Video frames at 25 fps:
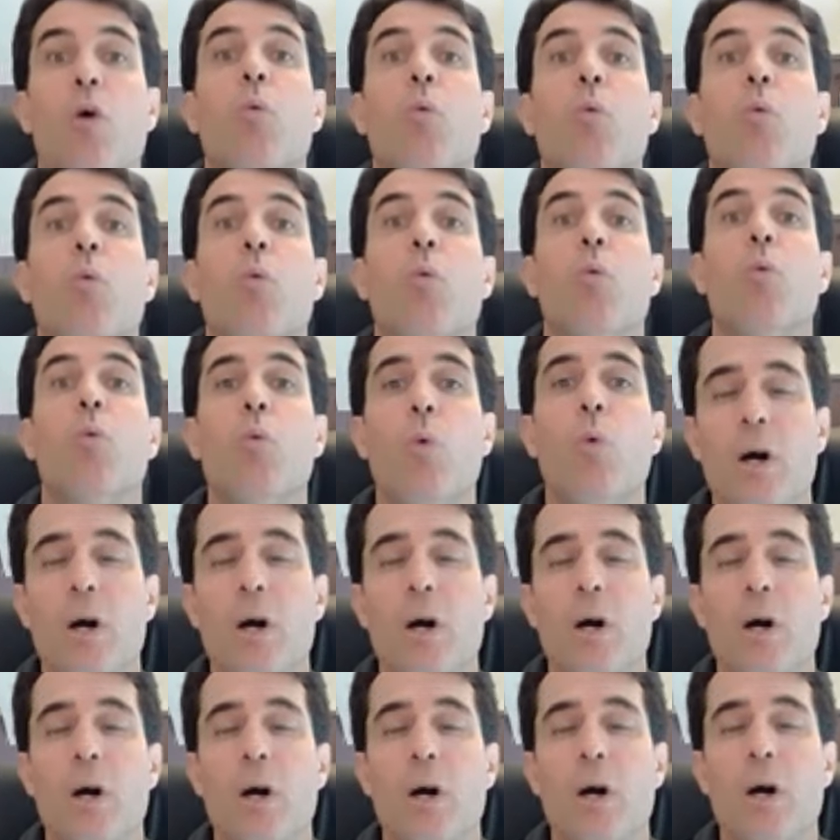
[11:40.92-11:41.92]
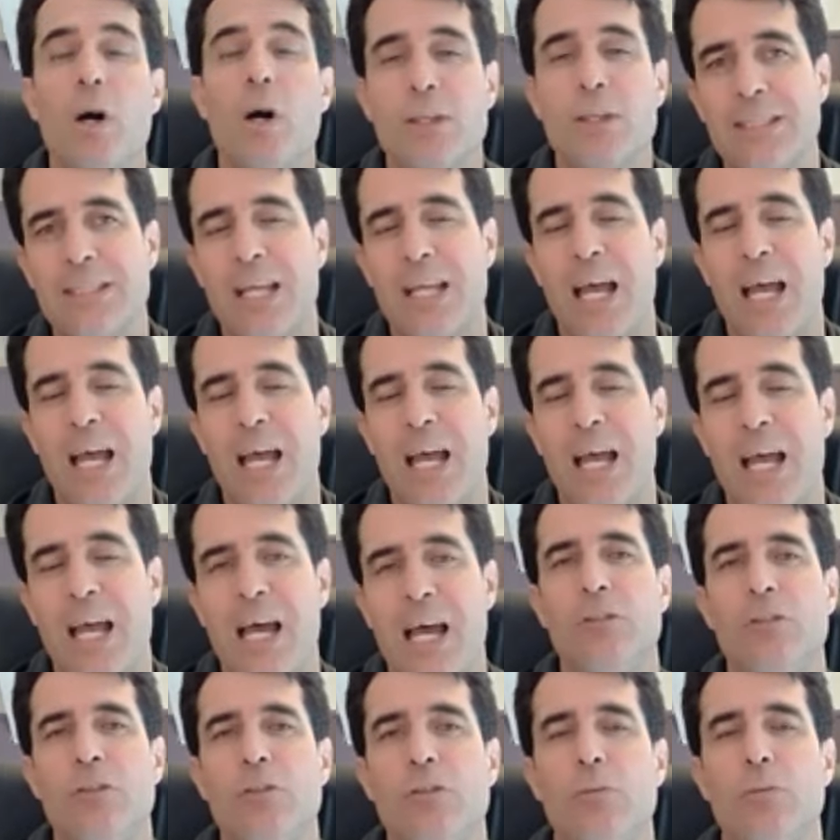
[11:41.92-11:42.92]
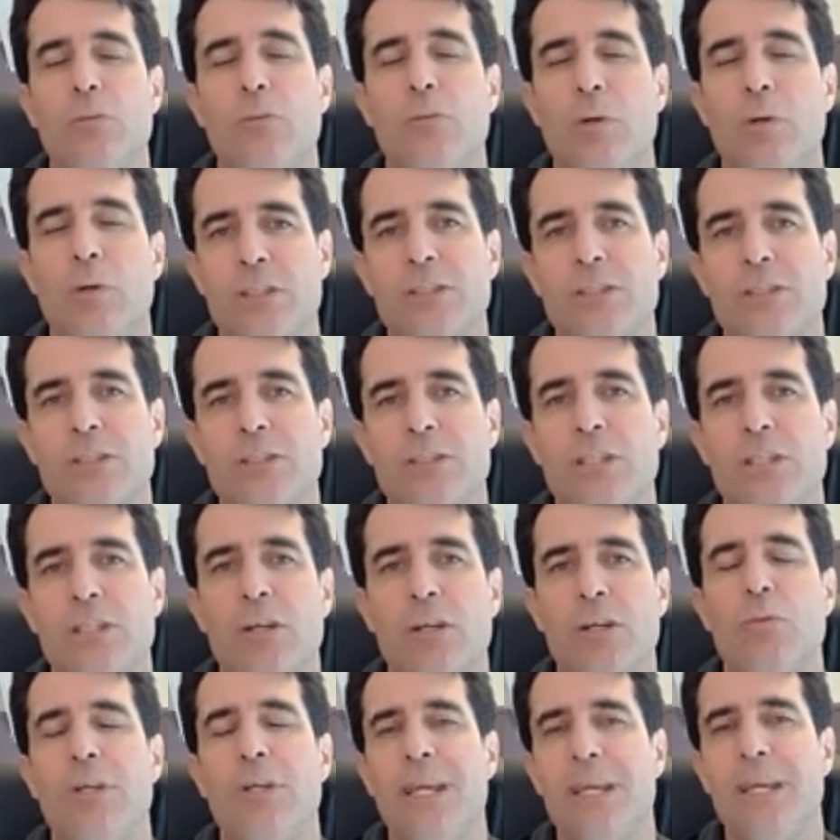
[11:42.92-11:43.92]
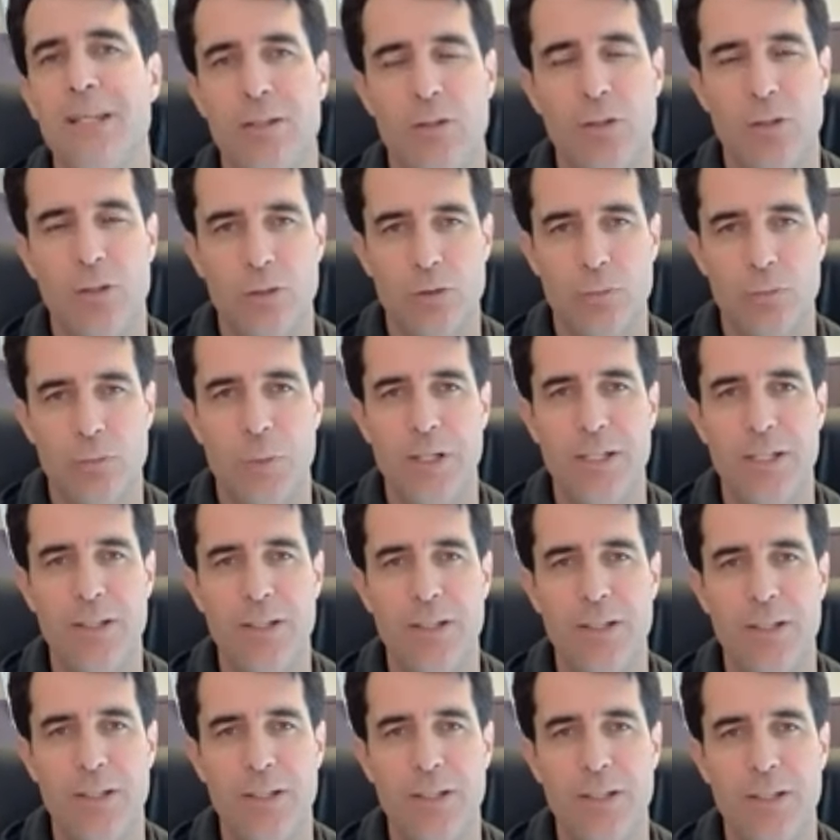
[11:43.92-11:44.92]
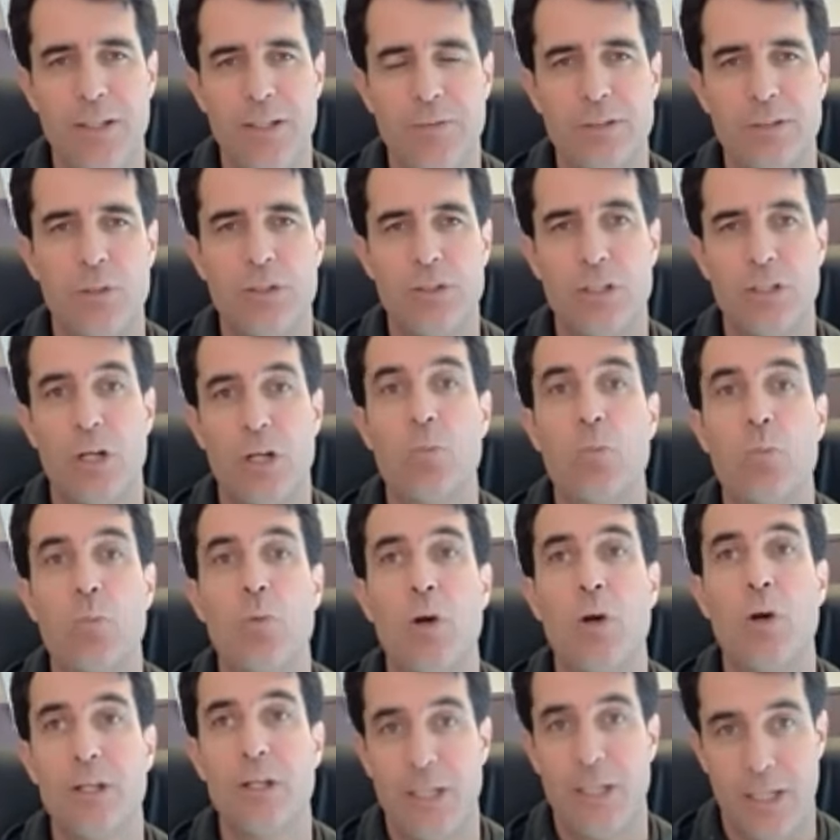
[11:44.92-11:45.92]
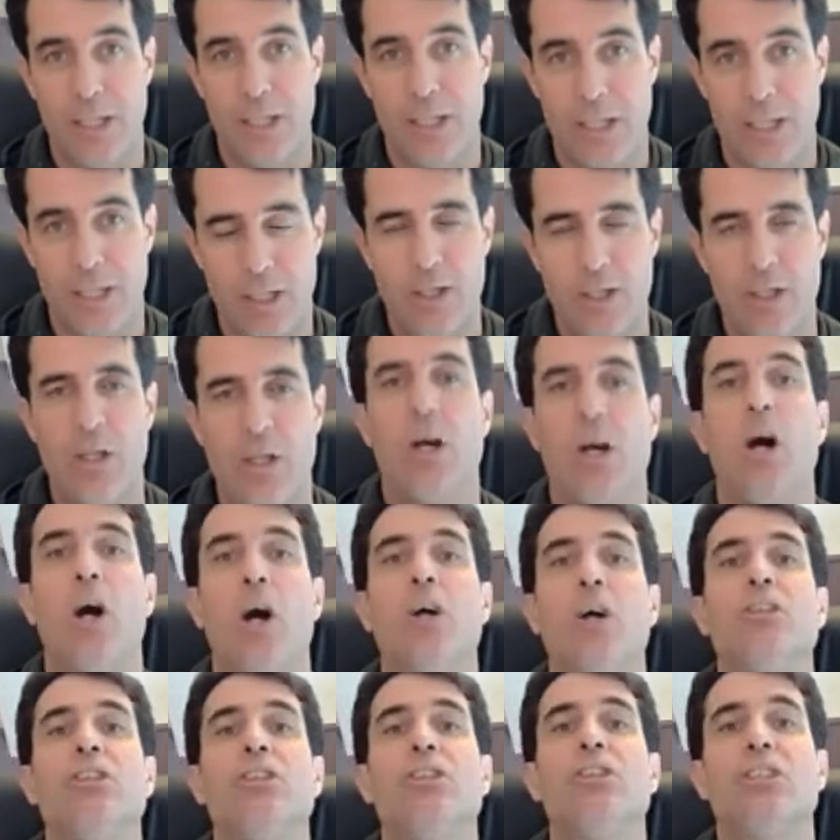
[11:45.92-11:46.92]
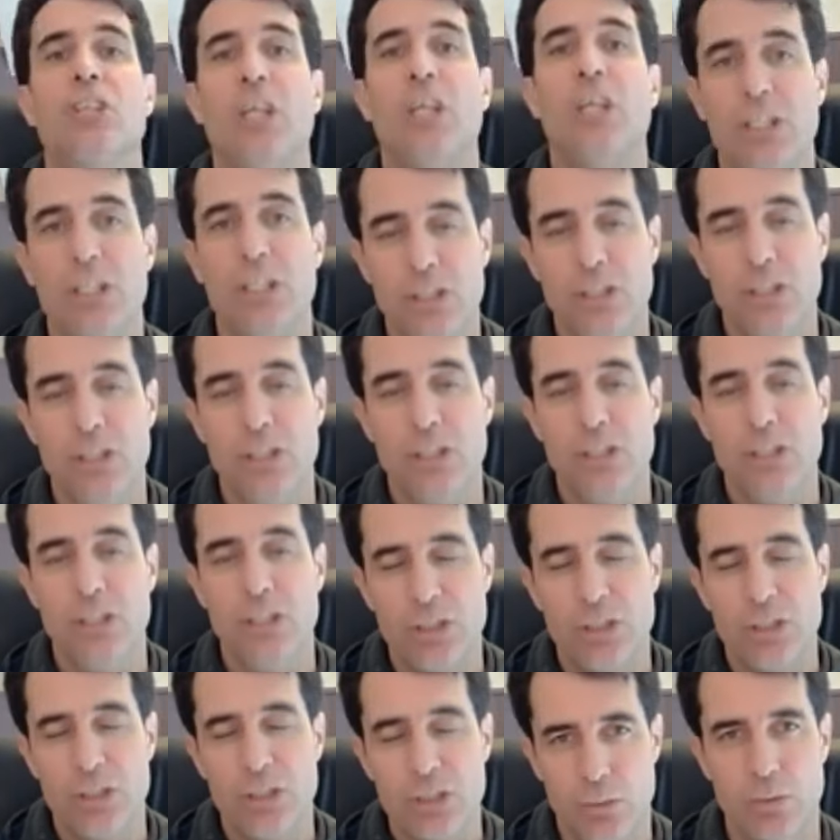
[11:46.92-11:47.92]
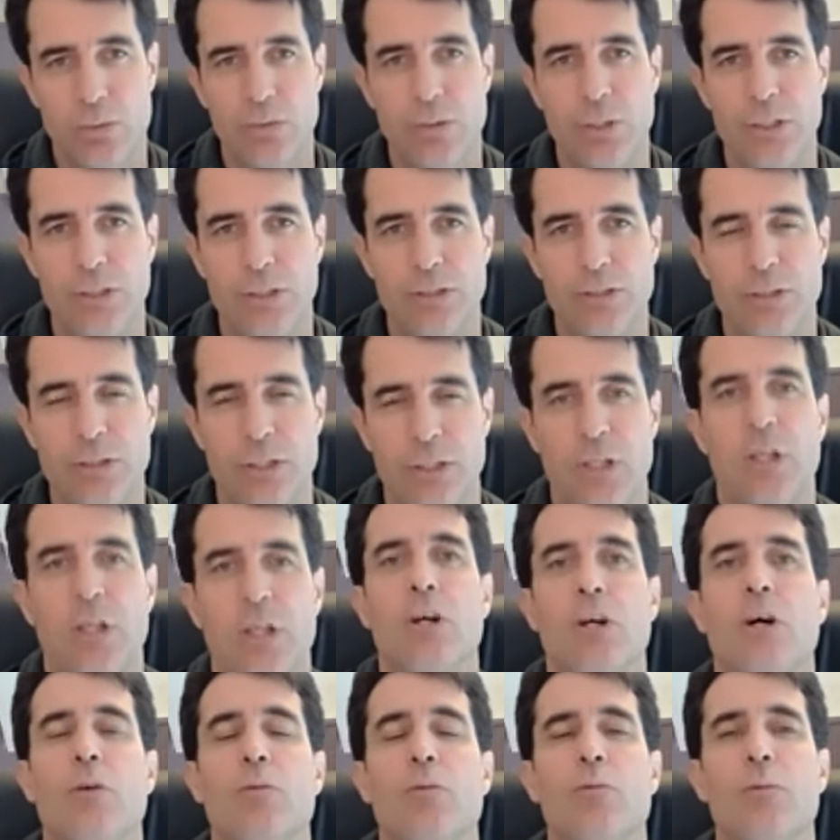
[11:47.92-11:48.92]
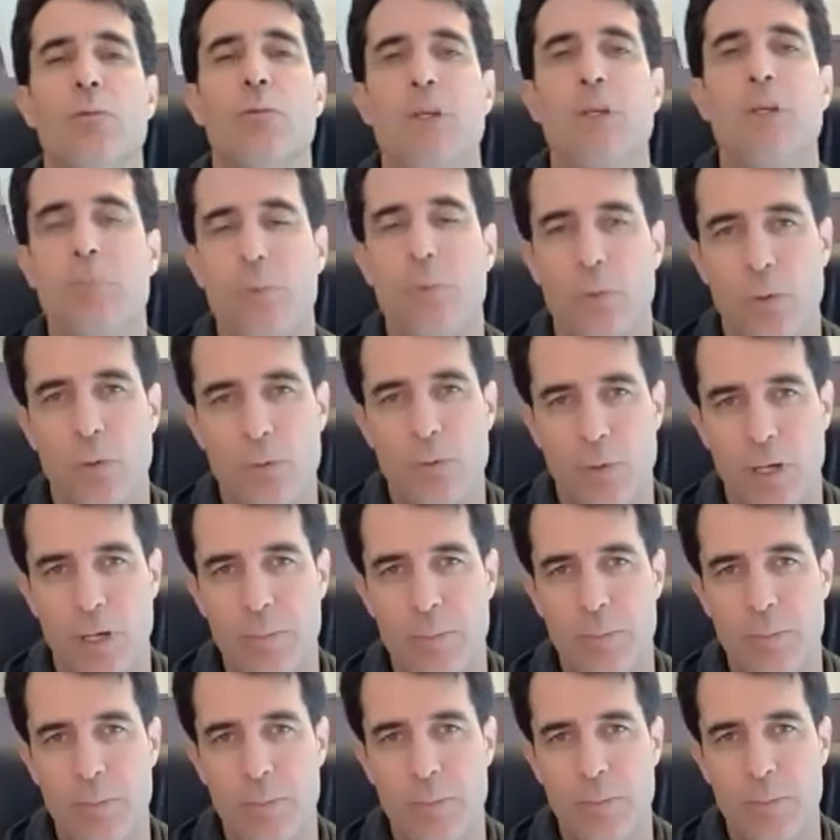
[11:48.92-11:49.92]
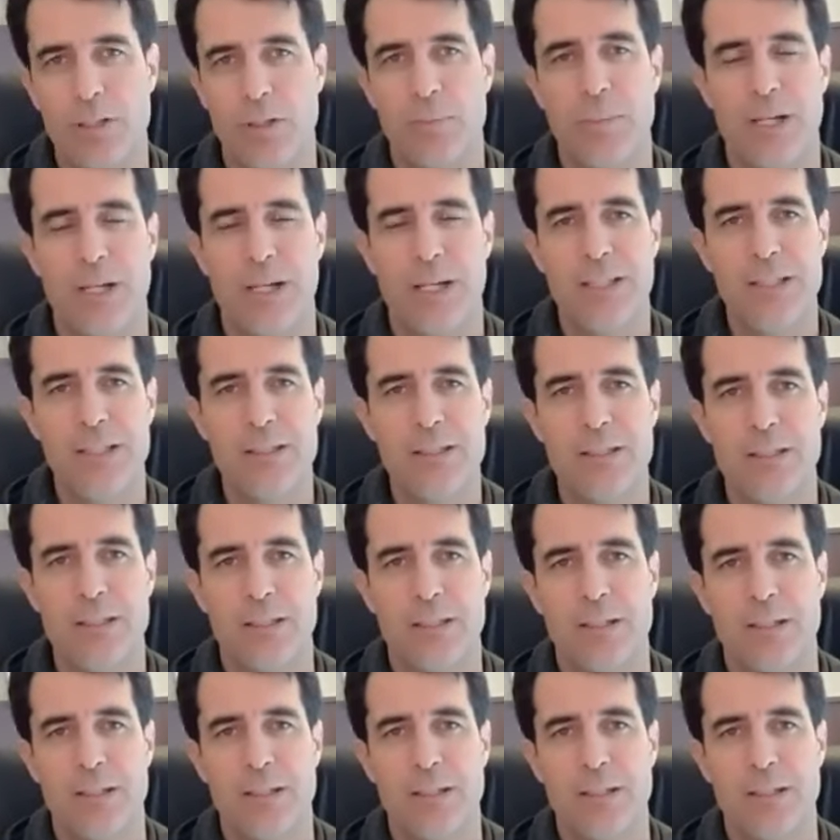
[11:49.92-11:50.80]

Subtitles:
what things happened to us that created those beliefs, and we start working on changing the stories of reprogramming the mind.